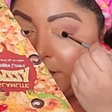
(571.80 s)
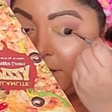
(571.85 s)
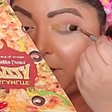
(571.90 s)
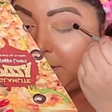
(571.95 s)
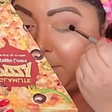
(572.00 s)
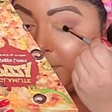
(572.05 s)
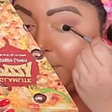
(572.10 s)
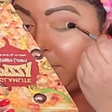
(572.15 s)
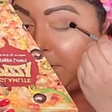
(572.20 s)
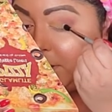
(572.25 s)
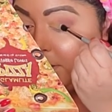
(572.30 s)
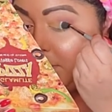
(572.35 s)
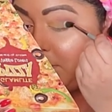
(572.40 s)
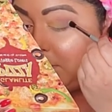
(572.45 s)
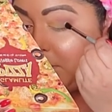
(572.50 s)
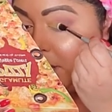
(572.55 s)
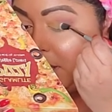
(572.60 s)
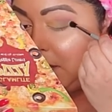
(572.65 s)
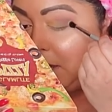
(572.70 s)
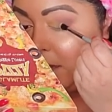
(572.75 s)
putting
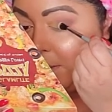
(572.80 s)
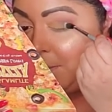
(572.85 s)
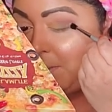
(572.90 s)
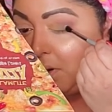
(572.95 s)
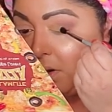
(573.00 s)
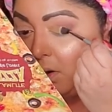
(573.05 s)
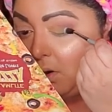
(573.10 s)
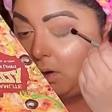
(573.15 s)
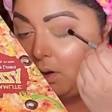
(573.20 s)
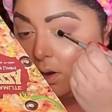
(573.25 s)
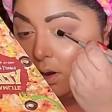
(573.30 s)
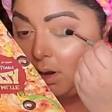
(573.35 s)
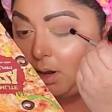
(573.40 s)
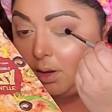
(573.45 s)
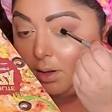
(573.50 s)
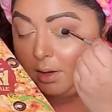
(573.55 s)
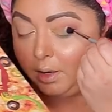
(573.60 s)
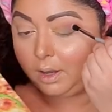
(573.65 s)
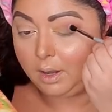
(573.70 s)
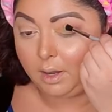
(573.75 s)
makeup on,
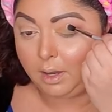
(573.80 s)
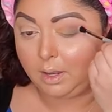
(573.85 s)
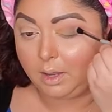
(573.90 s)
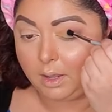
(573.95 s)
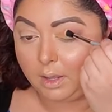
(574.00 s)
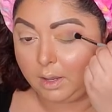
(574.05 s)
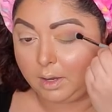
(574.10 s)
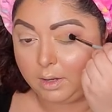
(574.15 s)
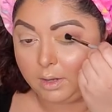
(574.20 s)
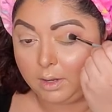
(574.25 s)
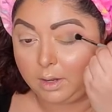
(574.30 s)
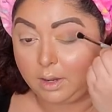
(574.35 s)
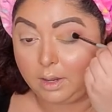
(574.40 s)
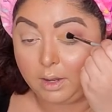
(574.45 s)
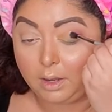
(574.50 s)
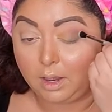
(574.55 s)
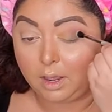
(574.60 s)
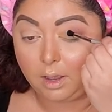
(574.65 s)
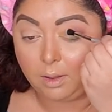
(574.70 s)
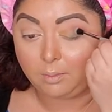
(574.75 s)
and then
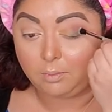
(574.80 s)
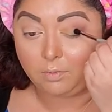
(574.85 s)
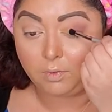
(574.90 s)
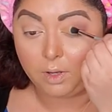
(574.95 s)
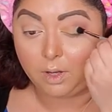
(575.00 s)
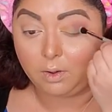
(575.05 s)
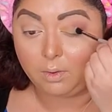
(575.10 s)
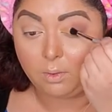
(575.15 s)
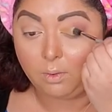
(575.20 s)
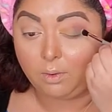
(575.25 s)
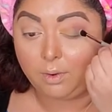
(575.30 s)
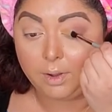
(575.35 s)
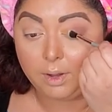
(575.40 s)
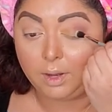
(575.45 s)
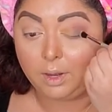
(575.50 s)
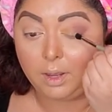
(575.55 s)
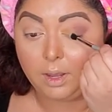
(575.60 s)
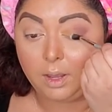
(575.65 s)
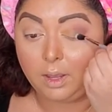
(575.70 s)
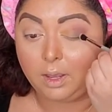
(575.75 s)
I'm recording
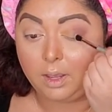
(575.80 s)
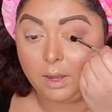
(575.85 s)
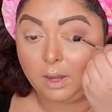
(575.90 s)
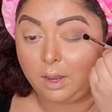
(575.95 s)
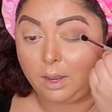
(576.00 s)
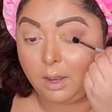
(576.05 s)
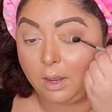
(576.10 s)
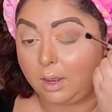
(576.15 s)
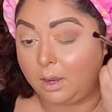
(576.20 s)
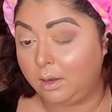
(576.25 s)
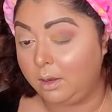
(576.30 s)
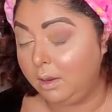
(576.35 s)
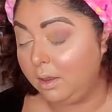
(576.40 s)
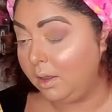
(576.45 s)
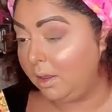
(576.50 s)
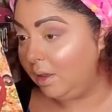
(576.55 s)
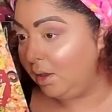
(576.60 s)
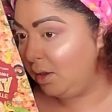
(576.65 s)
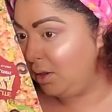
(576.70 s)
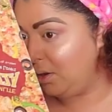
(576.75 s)
it, and
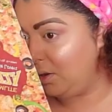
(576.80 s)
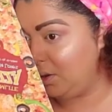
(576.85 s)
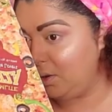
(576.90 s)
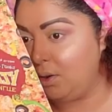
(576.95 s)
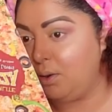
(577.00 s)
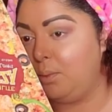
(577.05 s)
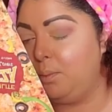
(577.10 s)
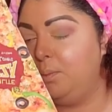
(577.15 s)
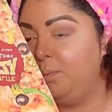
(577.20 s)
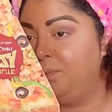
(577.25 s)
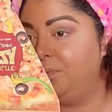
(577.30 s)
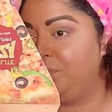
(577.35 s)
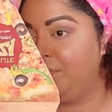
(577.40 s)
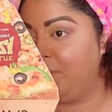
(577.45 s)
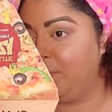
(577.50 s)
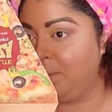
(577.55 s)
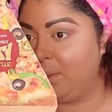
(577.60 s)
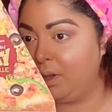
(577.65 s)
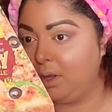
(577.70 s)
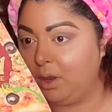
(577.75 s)
you know,
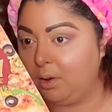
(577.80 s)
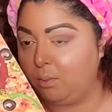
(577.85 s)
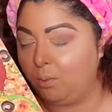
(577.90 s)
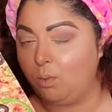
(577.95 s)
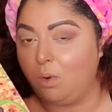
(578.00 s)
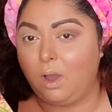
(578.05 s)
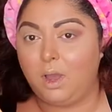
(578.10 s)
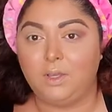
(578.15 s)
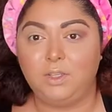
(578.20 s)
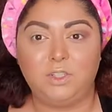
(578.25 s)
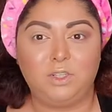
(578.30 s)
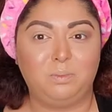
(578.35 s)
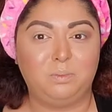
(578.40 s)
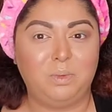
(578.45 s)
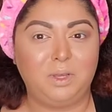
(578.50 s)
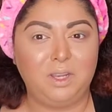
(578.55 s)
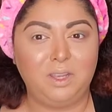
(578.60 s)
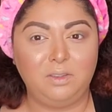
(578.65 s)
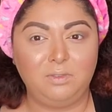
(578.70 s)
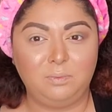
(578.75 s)
people can watch it. But
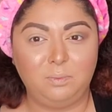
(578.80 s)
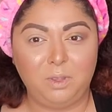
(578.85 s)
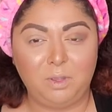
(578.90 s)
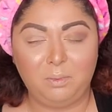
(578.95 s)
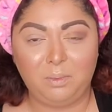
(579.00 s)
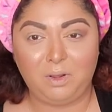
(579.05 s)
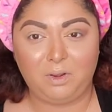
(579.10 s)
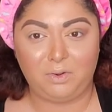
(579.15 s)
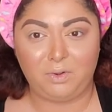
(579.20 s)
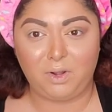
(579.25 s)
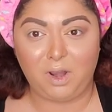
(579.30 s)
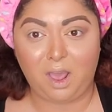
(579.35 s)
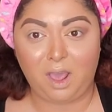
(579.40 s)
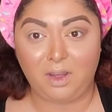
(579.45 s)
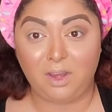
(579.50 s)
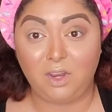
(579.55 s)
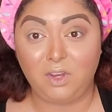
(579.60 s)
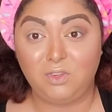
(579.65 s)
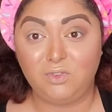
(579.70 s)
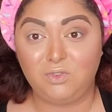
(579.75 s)
if people are not
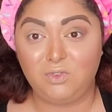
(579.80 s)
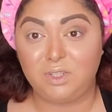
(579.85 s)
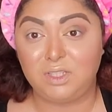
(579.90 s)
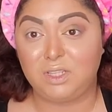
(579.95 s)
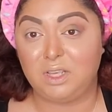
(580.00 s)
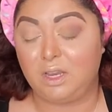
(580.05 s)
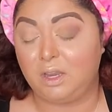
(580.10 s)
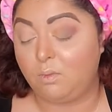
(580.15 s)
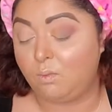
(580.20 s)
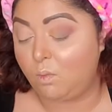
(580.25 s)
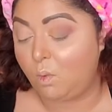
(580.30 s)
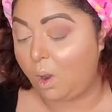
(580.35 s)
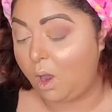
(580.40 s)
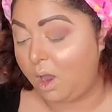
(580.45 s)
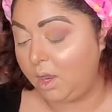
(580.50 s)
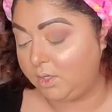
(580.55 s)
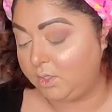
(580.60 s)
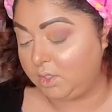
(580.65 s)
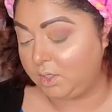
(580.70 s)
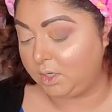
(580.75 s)
interested in
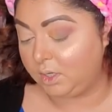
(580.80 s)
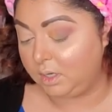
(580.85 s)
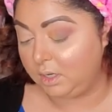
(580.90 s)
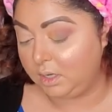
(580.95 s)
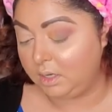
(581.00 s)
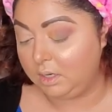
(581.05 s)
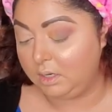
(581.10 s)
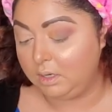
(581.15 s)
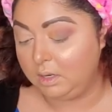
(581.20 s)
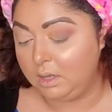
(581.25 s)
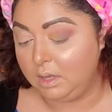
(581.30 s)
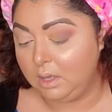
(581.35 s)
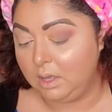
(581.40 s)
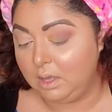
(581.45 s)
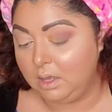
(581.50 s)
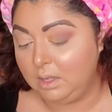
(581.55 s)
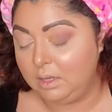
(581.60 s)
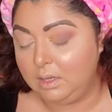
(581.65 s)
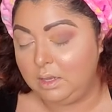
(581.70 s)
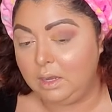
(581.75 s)
watching it,
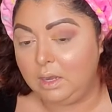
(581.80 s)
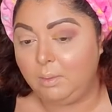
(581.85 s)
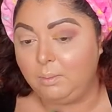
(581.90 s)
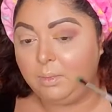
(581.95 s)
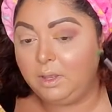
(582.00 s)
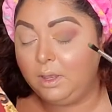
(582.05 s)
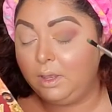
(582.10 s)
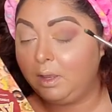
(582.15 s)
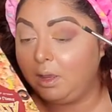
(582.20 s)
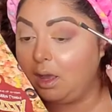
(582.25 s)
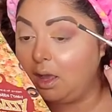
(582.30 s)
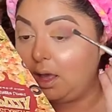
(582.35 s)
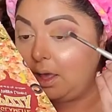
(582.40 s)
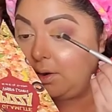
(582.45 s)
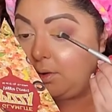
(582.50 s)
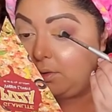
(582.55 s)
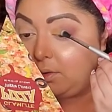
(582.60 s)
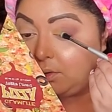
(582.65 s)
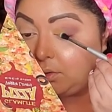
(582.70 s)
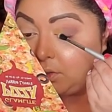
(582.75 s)
then I'm like, I don't
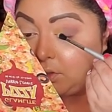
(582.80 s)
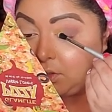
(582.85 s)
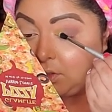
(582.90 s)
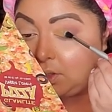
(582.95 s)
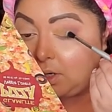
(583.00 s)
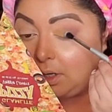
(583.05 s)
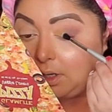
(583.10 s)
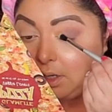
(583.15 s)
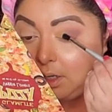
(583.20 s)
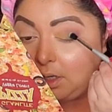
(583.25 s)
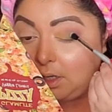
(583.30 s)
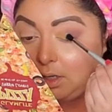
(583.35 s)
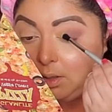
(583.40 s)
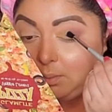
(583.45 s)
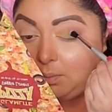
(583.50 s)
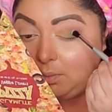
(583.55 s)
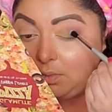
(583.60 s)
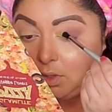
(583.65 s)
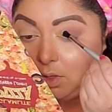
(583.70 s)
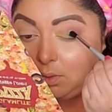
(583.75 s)
know, should I keep
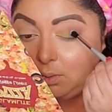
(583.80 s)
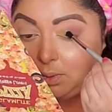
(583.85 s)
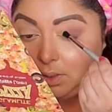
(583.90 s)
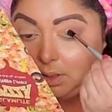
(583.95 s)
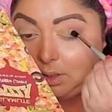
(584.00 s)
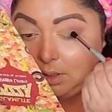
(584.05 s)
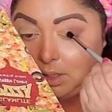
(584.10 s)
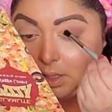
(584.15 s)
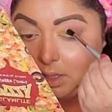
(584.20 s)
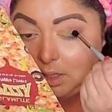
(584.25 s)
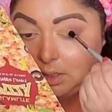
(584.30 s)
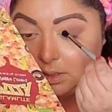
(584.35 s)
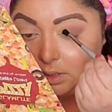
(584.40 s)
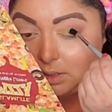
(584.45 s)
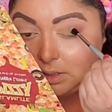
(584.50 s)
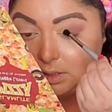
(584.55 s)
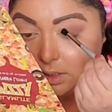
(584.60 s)
doing this?